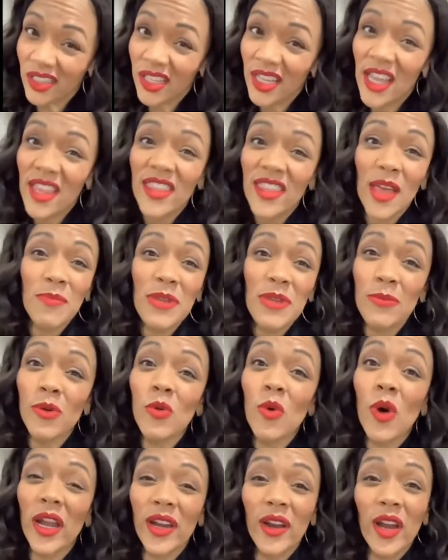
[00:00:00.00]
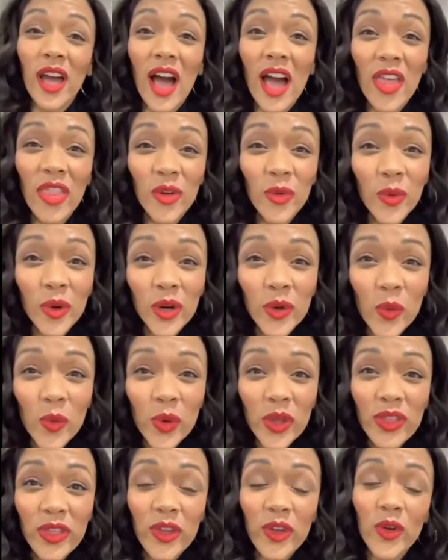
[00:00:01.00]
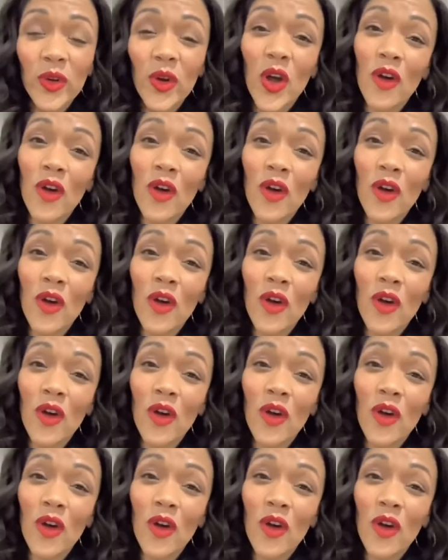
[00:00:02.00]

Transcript: that people want to either work with you,